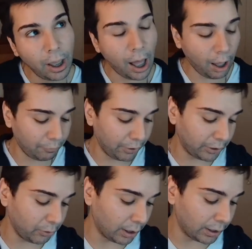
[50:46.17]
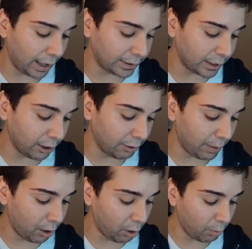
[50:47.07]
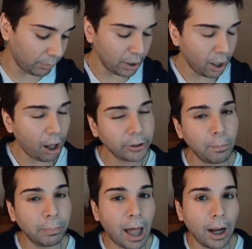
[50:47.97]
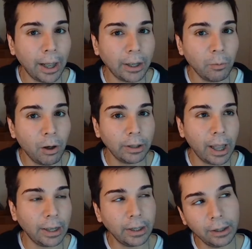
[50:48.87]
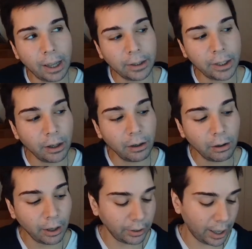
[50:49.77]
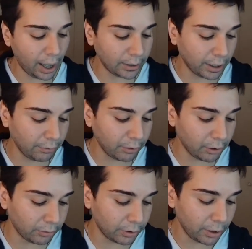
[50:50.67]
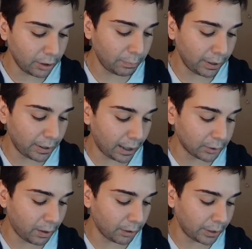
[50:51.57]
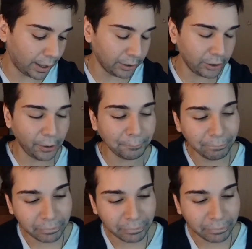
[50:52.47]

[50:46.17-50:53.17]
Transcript: If we can do a cleanse and clear in my home. Also block anyone and anything that's here. And yeah, let's get a little bit of that as well. Thank you.